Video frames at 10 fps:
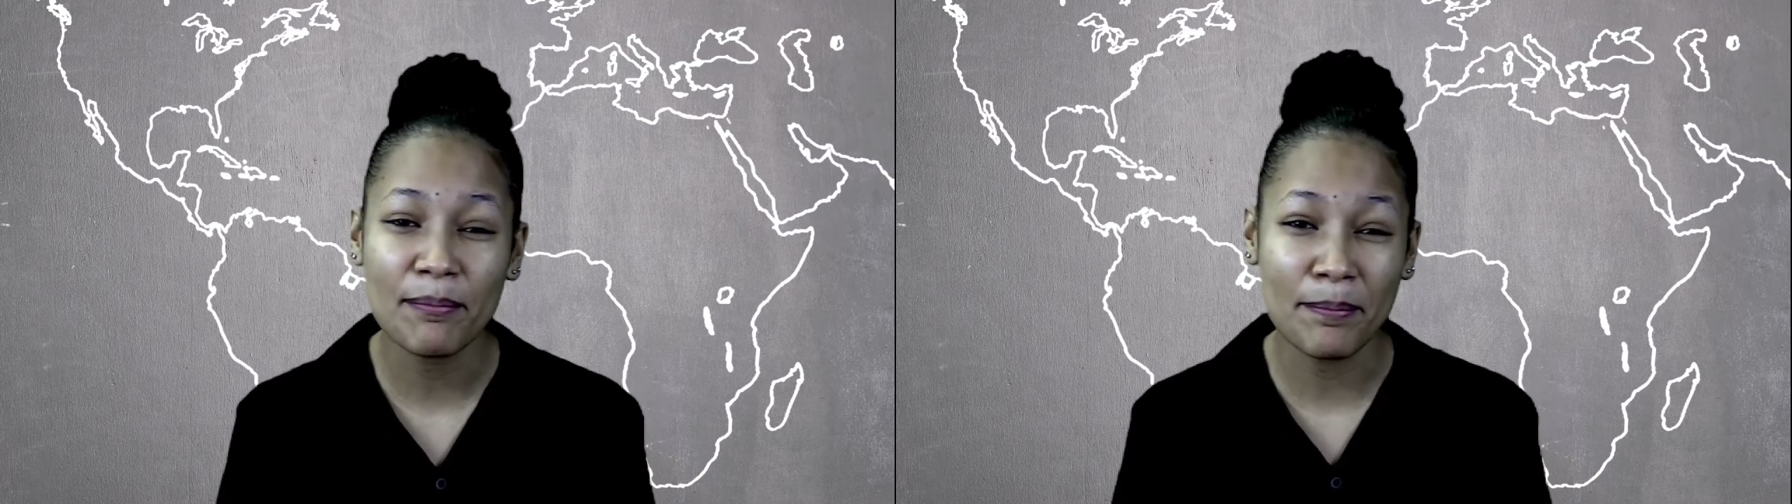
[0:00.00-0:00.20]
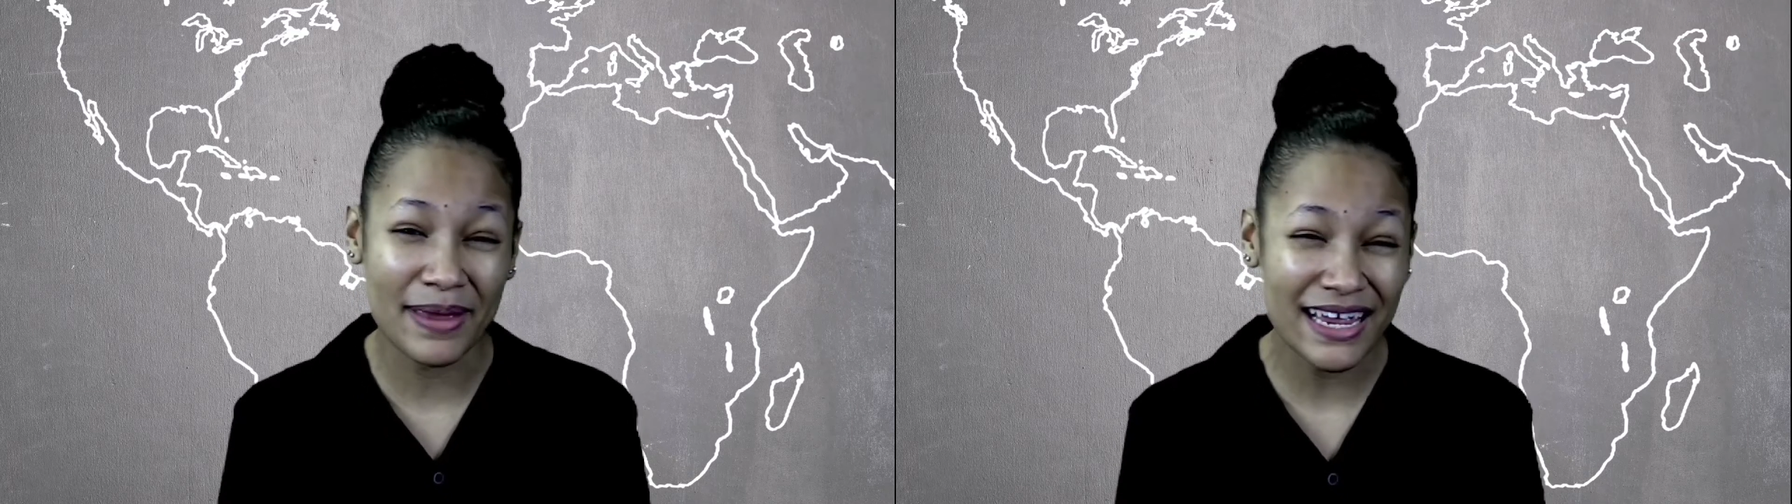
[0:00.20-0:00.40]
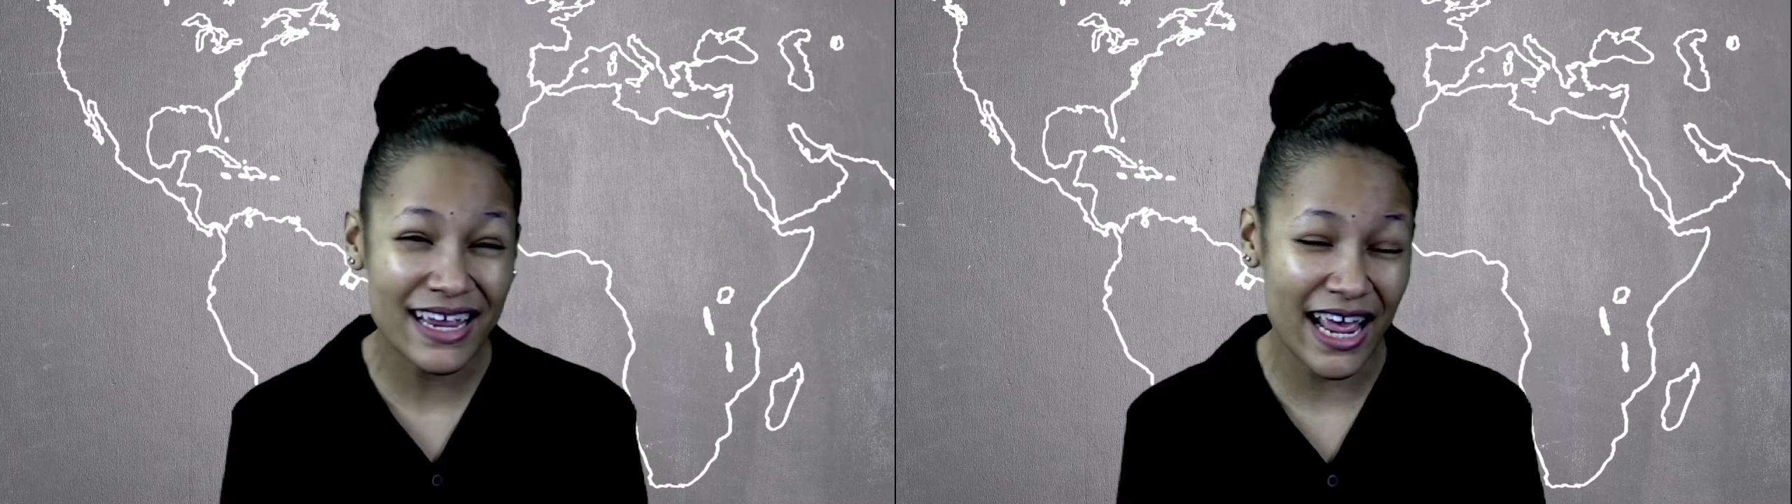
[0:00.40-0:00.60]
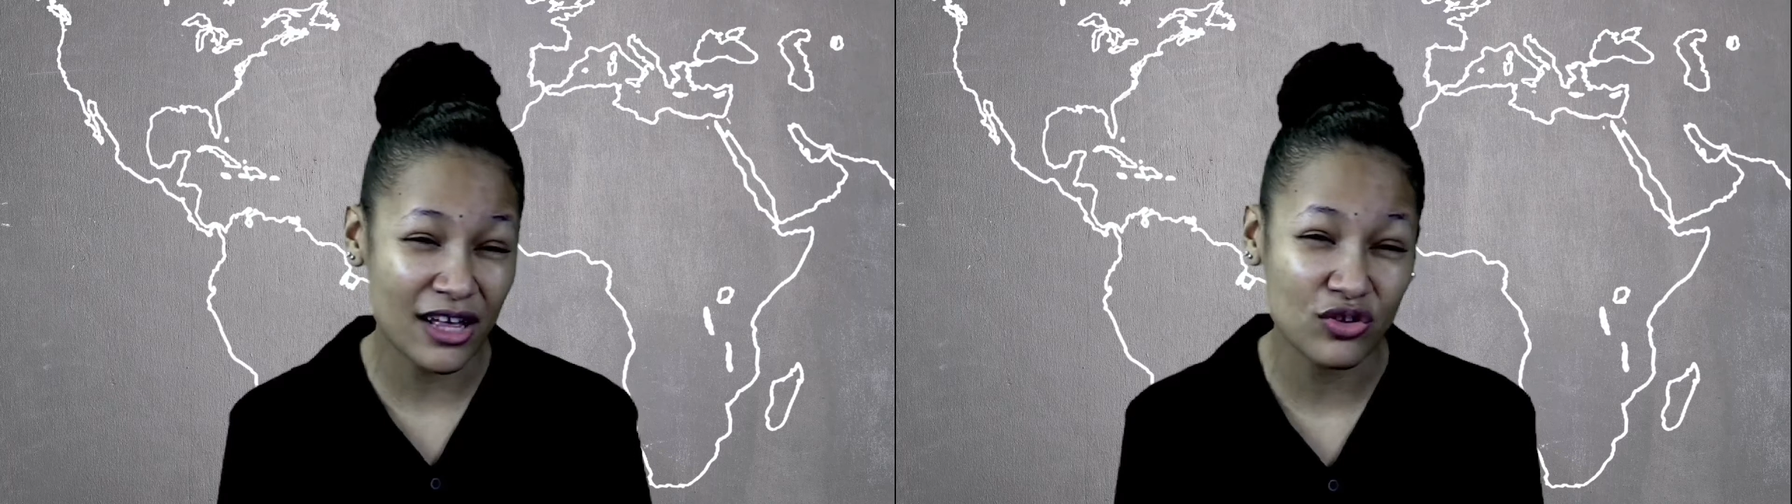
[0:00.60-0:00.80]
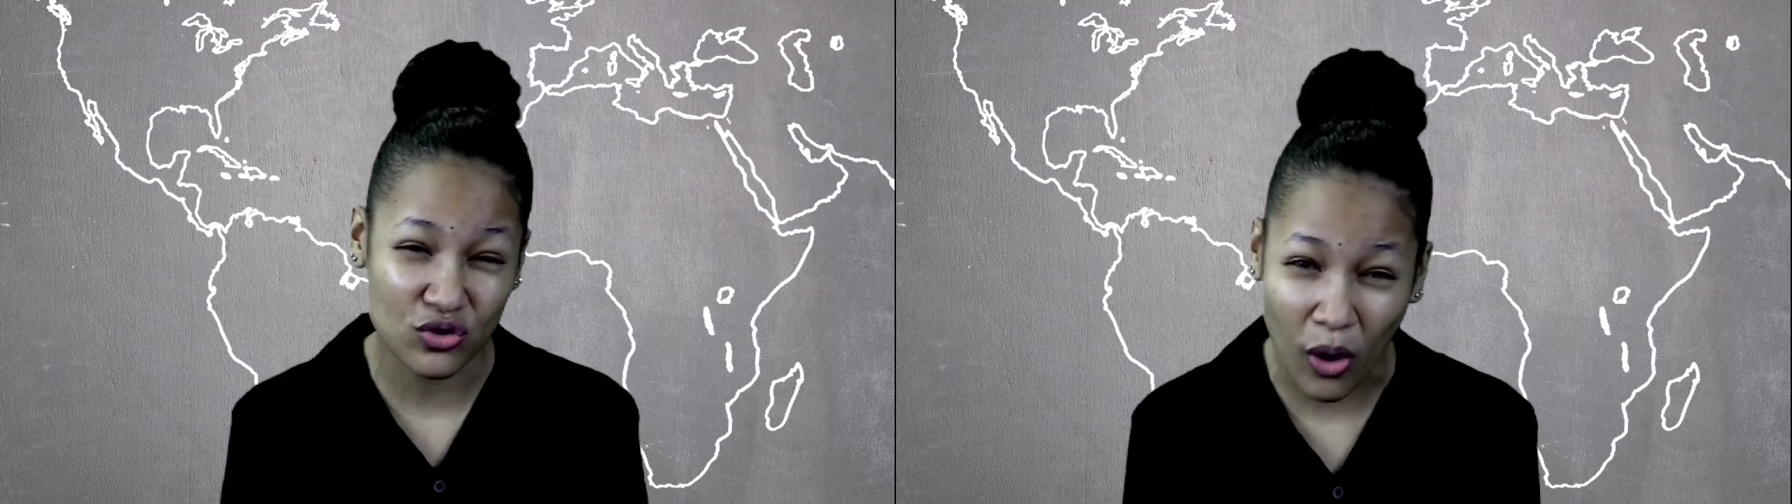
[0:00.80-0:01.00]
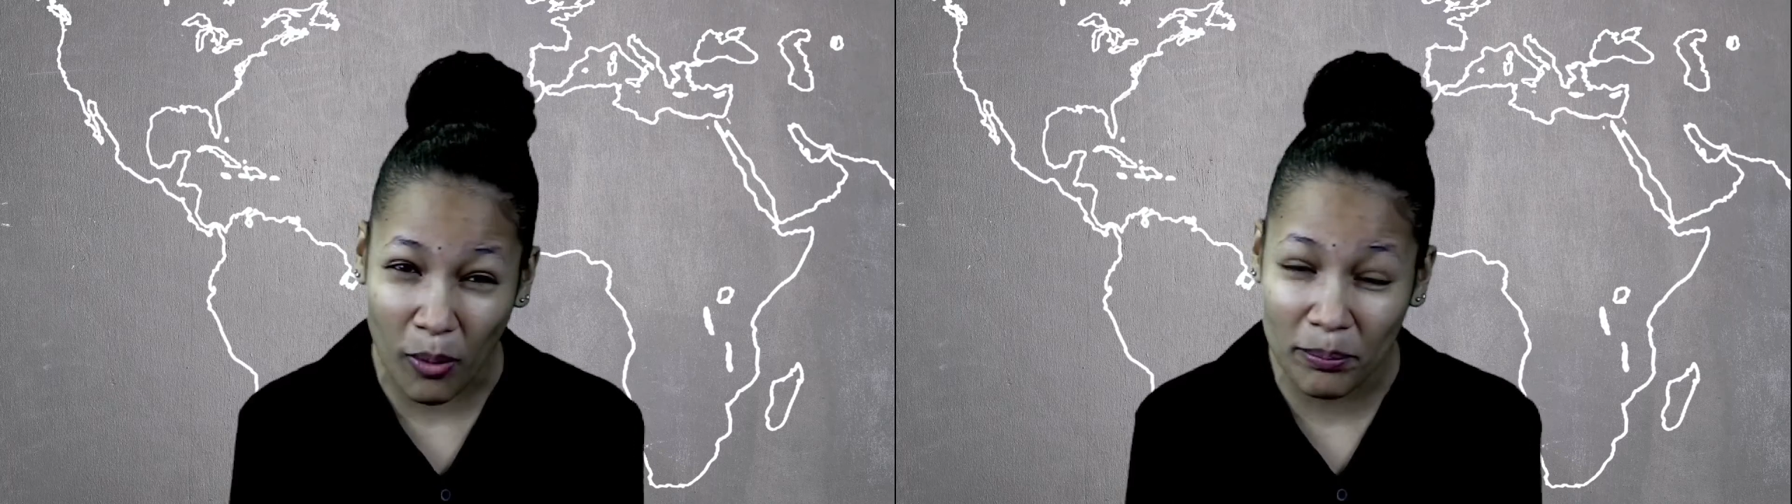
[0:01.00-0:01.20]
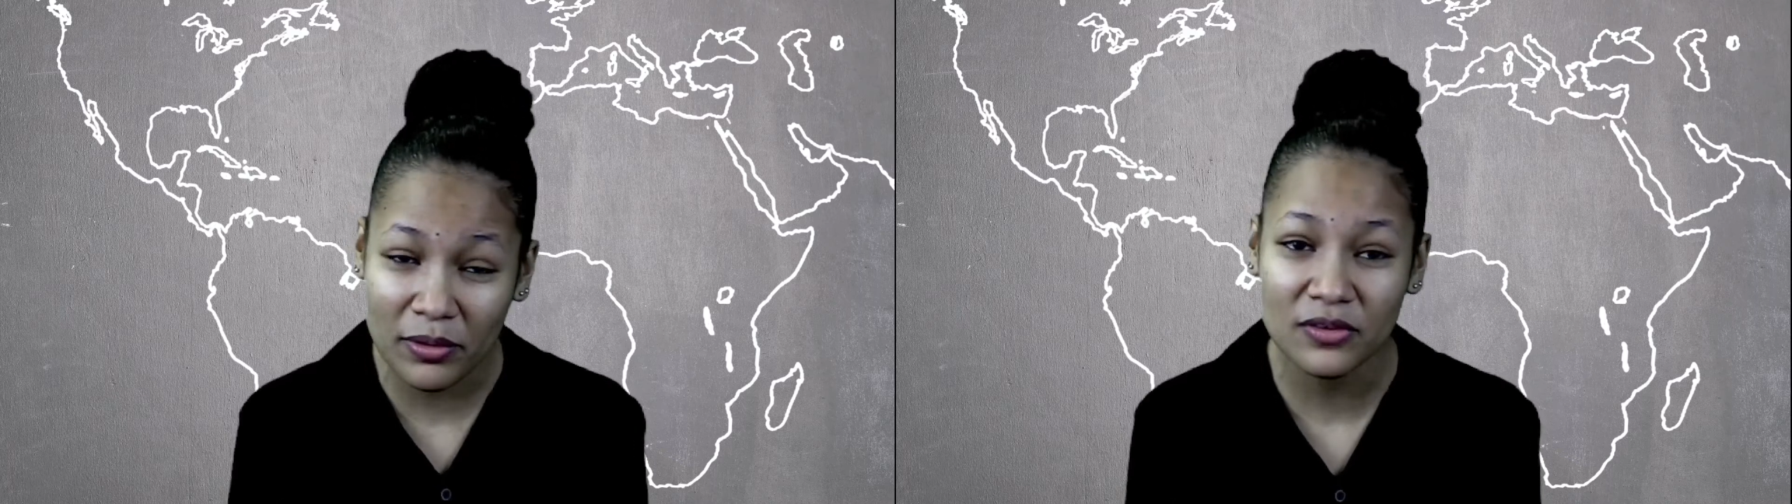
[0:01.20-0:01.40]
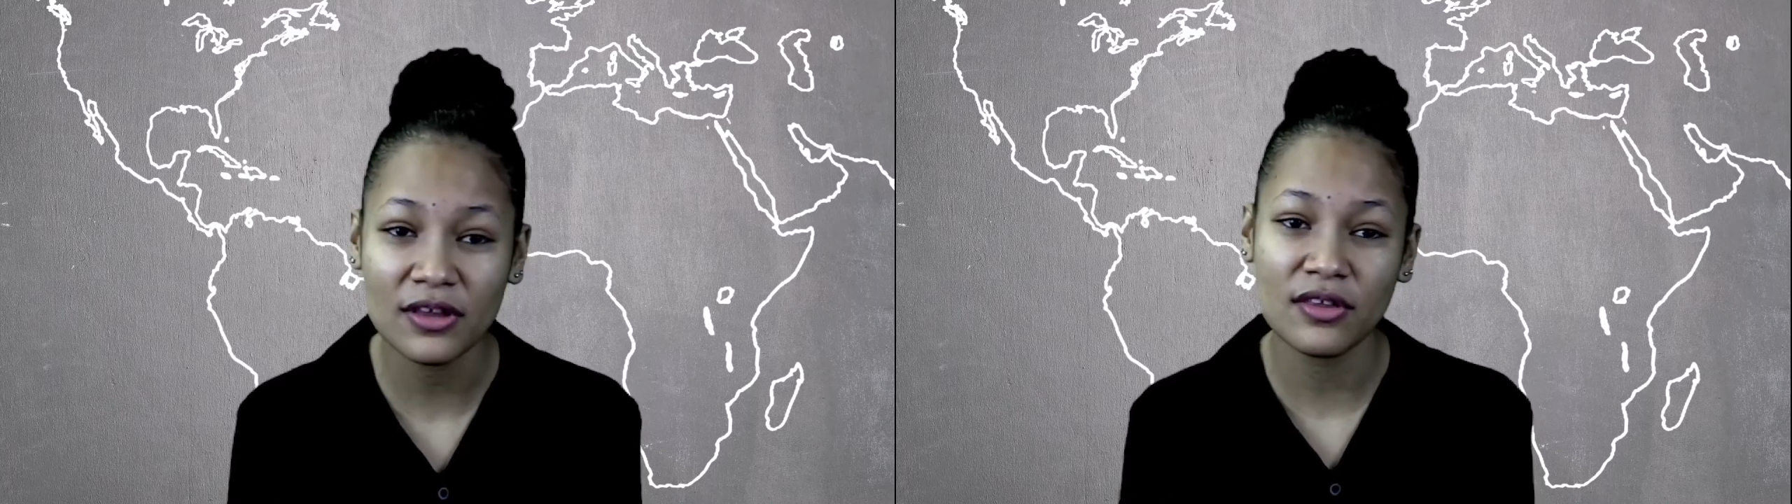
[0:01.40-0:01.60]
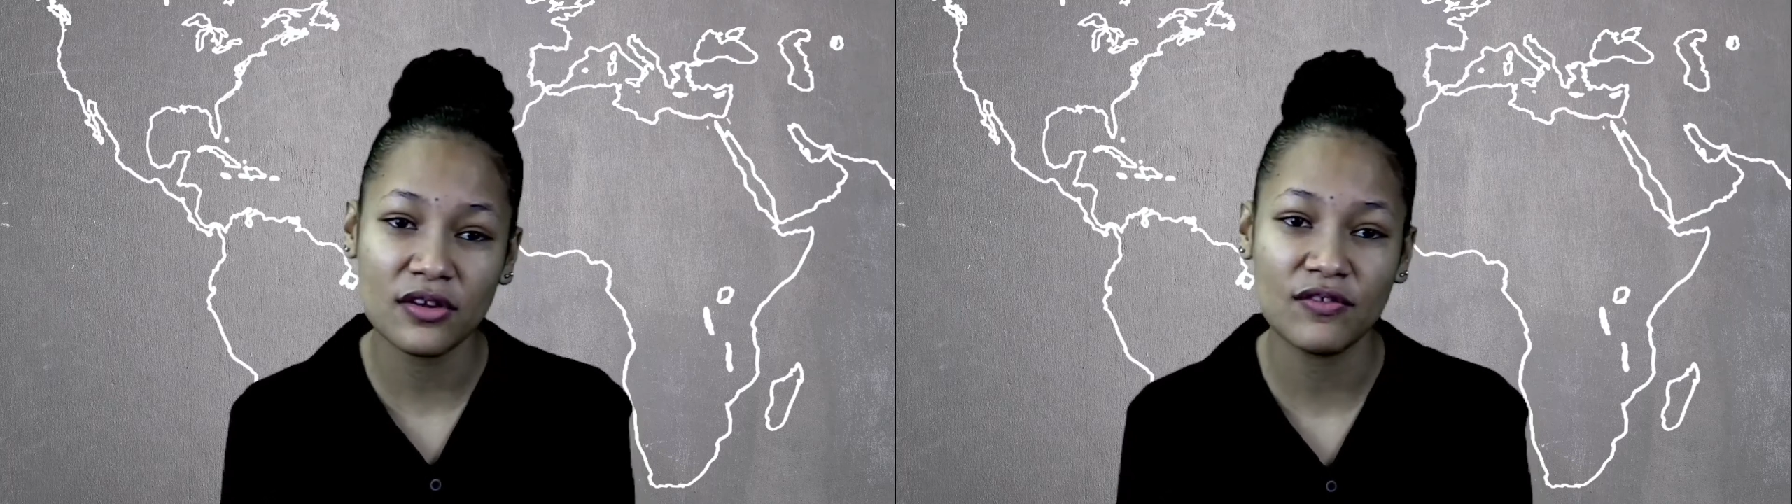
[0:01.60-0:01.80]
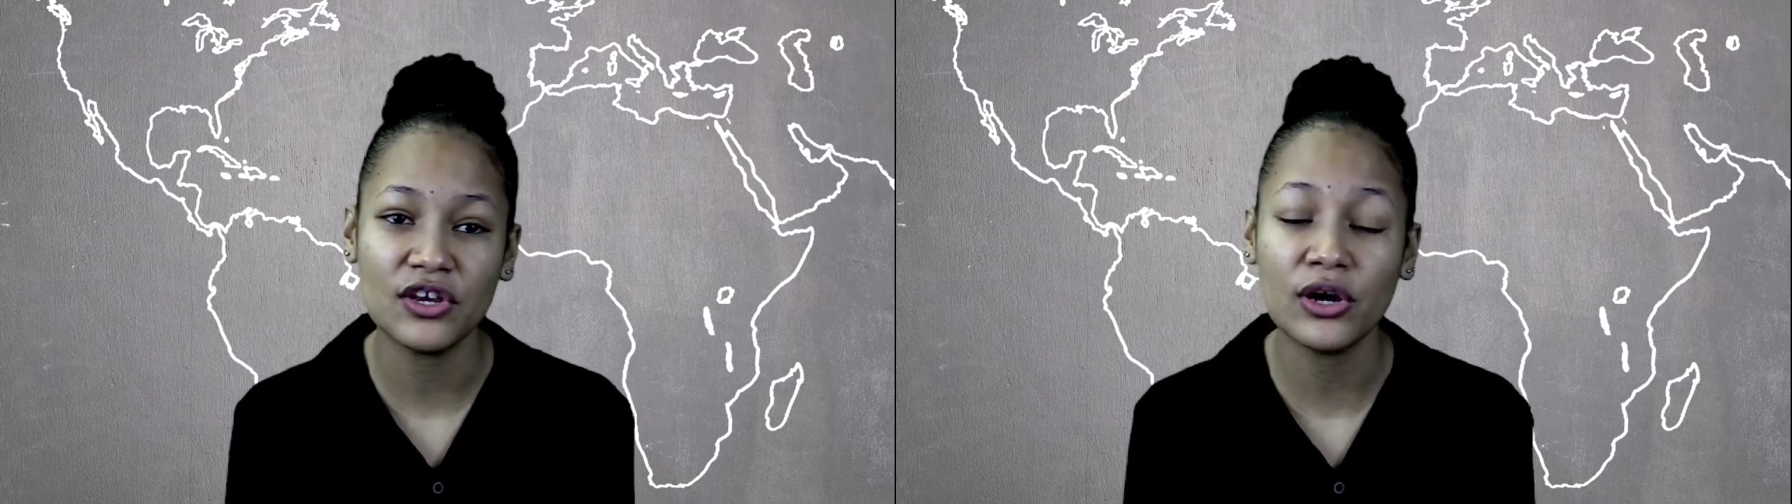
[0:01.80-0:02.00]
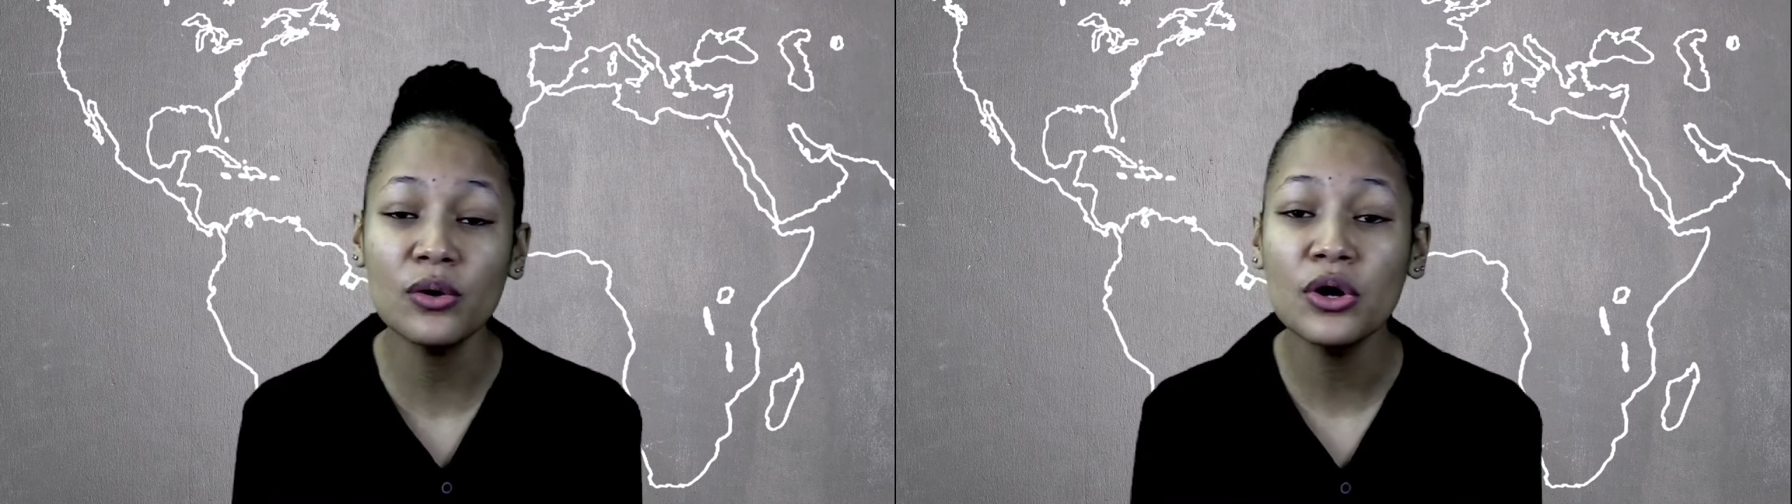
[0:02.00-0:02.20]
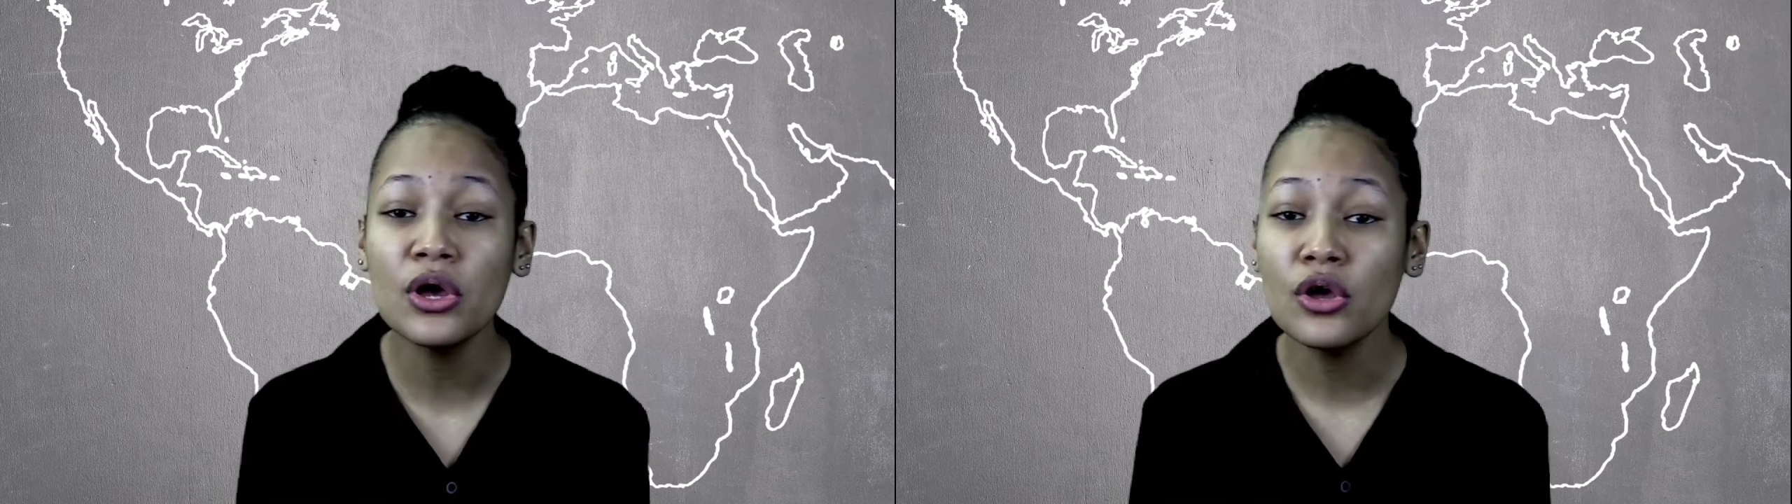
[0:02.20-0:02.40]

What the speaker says: big examples in this video.